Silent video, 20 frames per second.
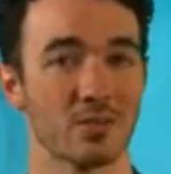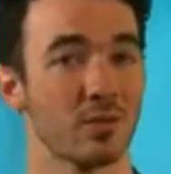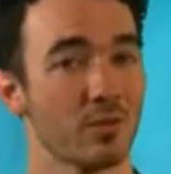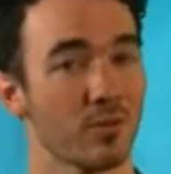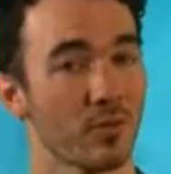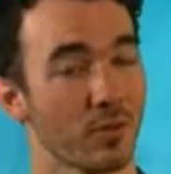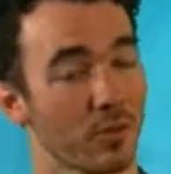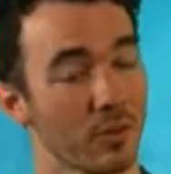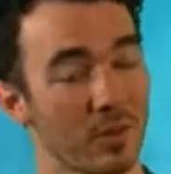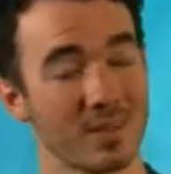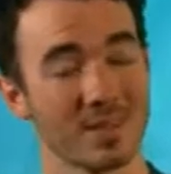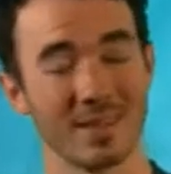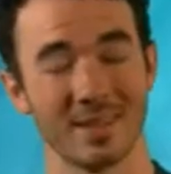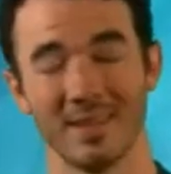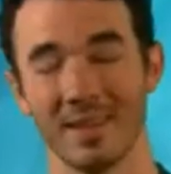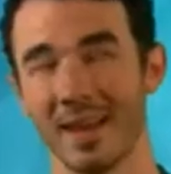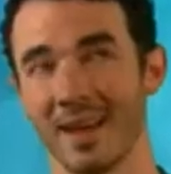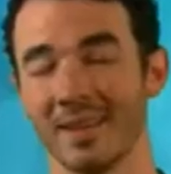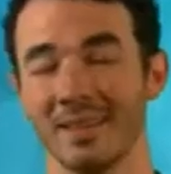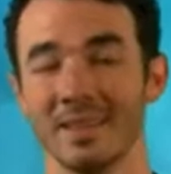History for a
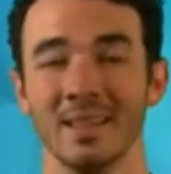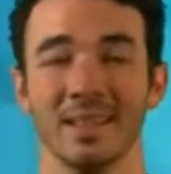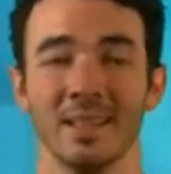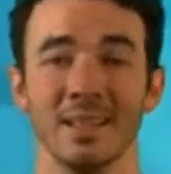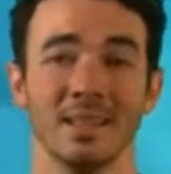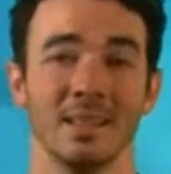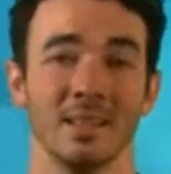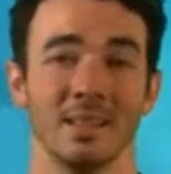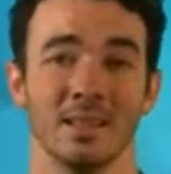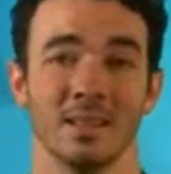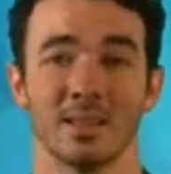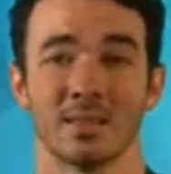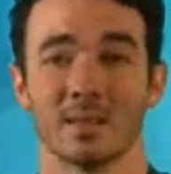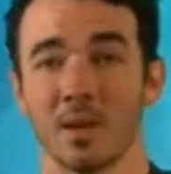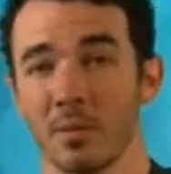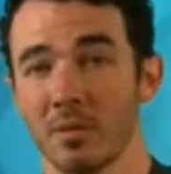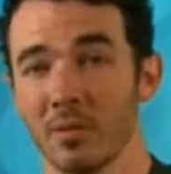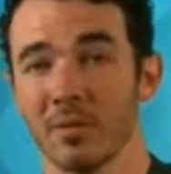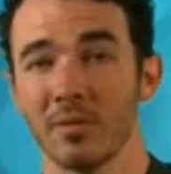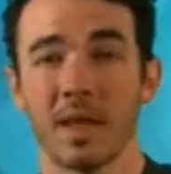reason, not a
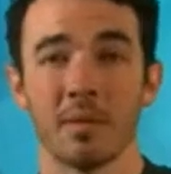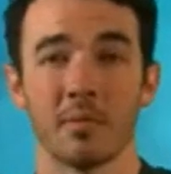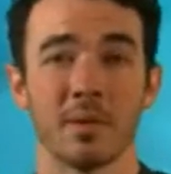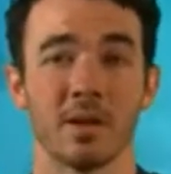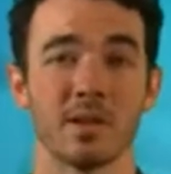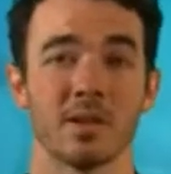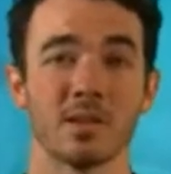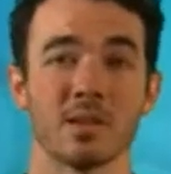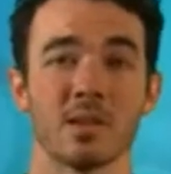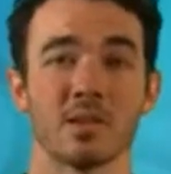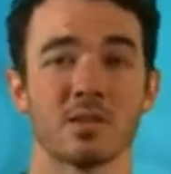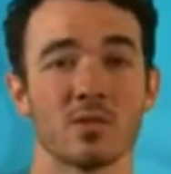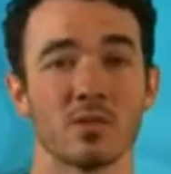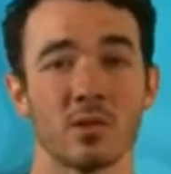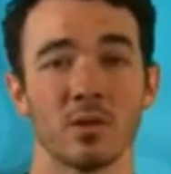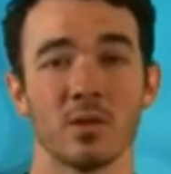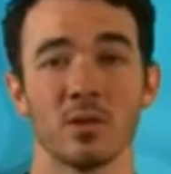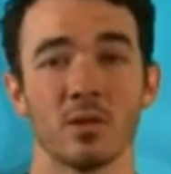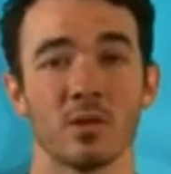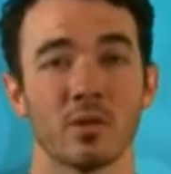couple of light beers
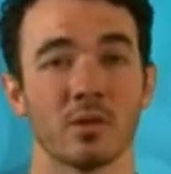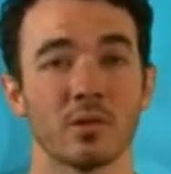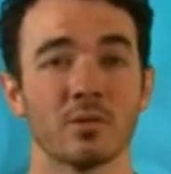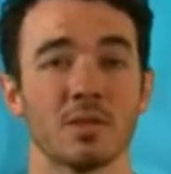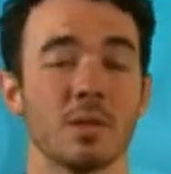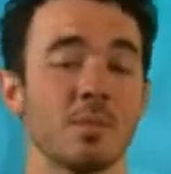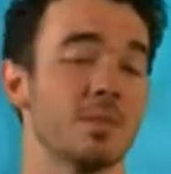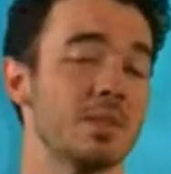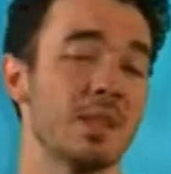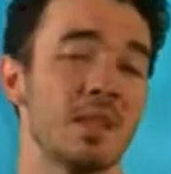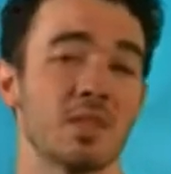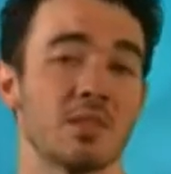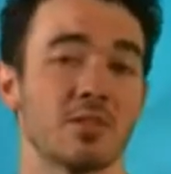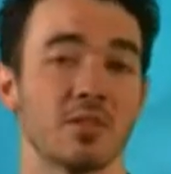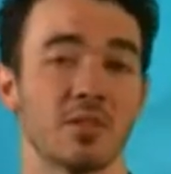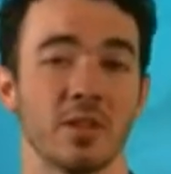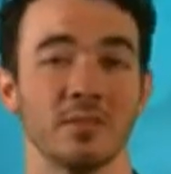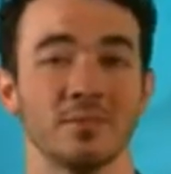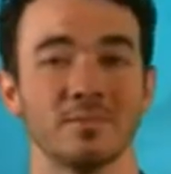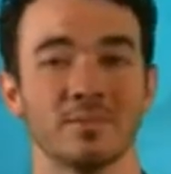history or tipsy
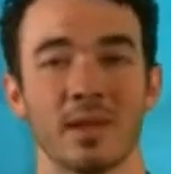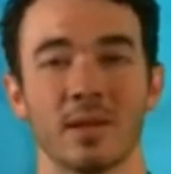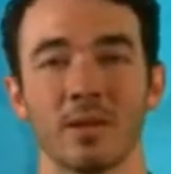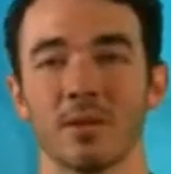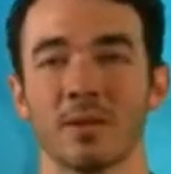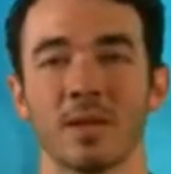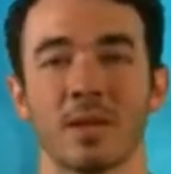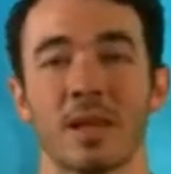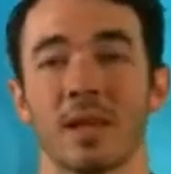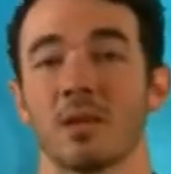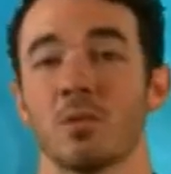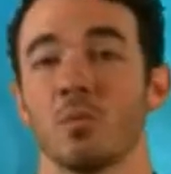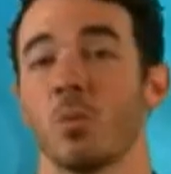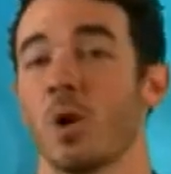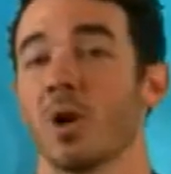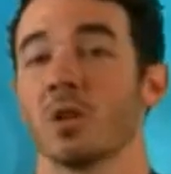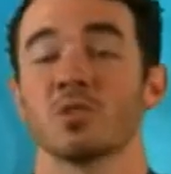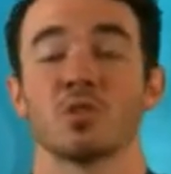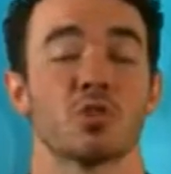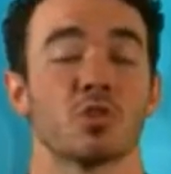history. I don't think I
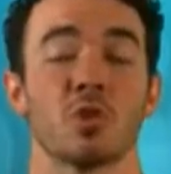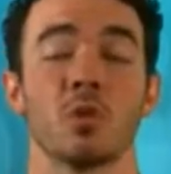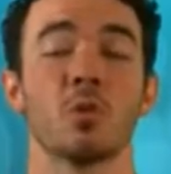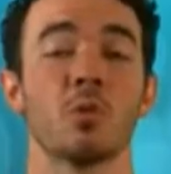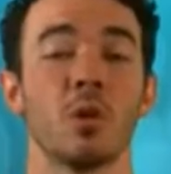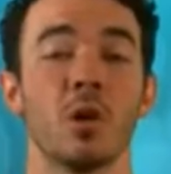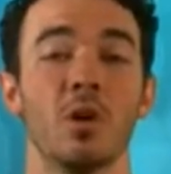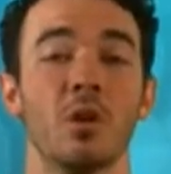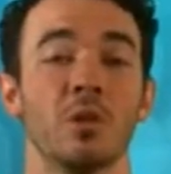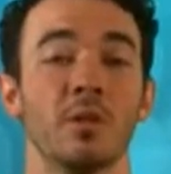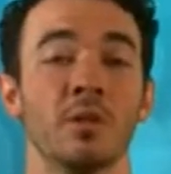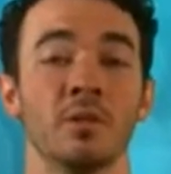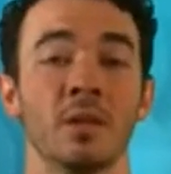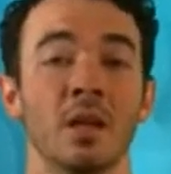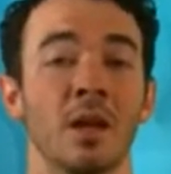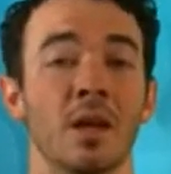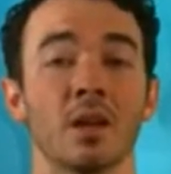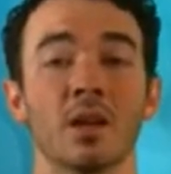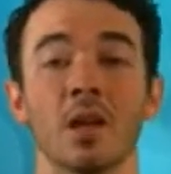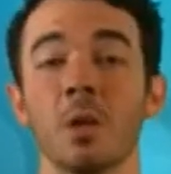could watch a show
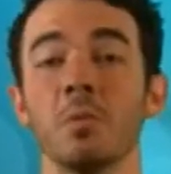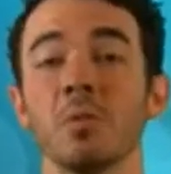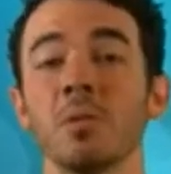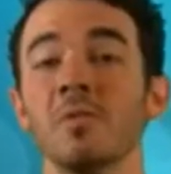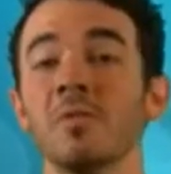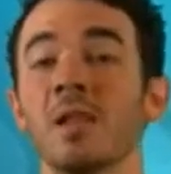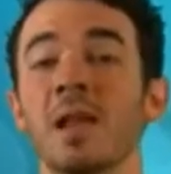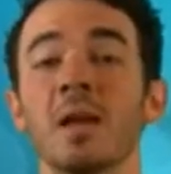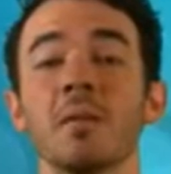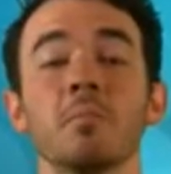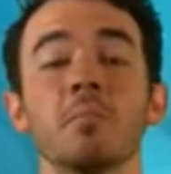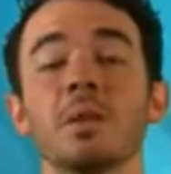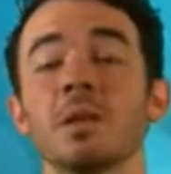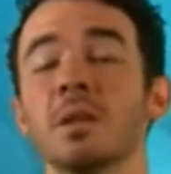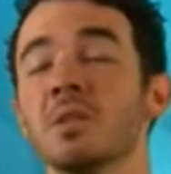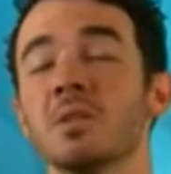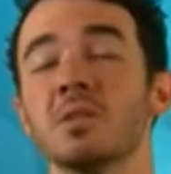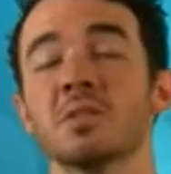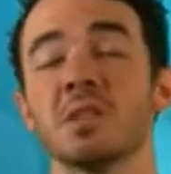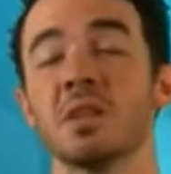called A Couple of
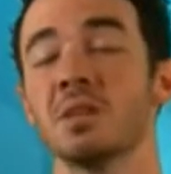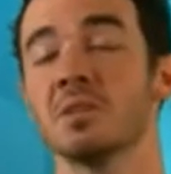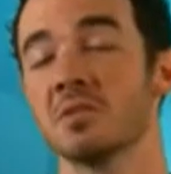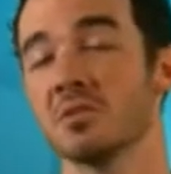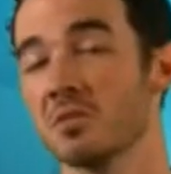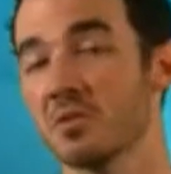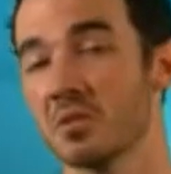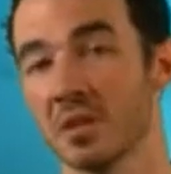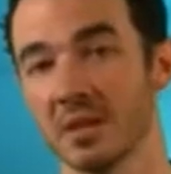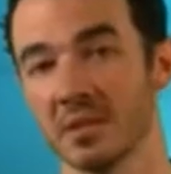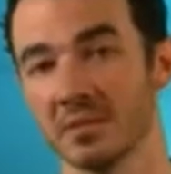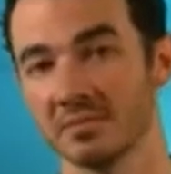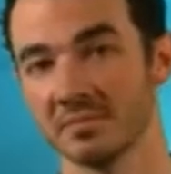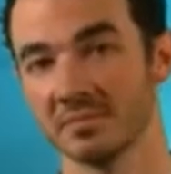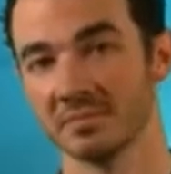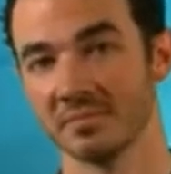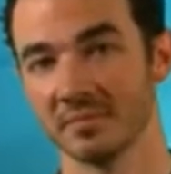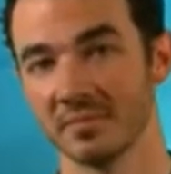Light Beers History.